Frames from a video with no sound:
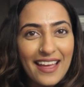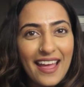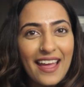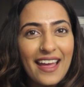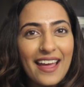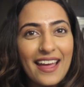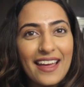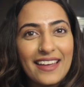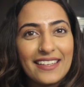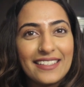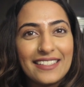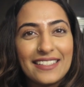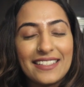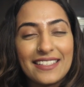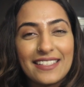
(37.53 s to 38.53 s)

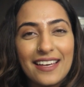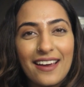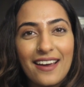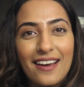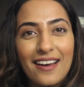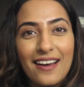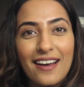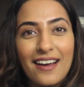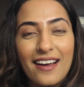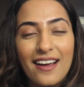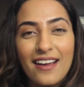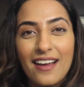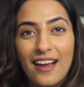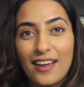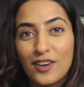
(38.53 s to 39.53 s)
And
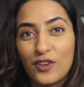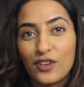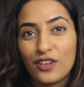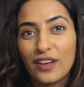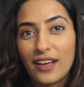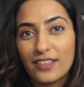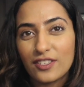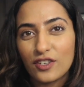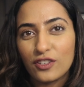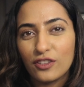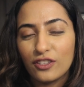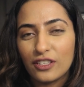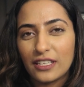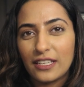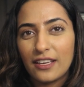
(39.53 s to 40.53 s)
I know you guys are
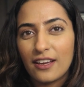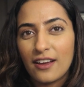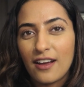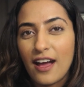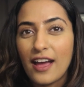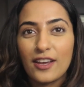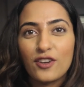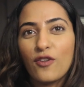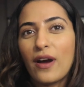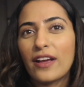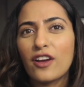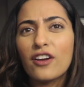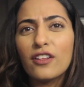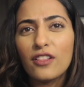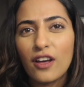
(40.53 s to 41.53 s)
looking, I know I
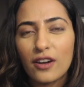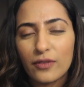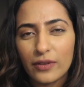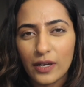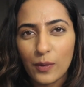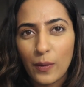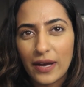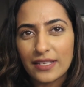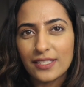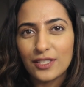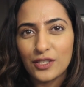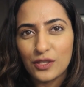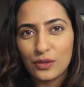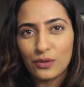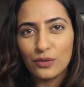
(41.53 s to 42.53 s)
got a lot of
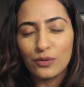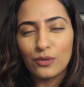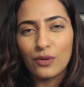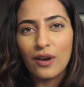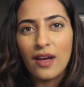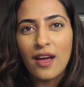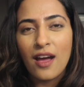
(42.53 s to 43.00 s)
requests to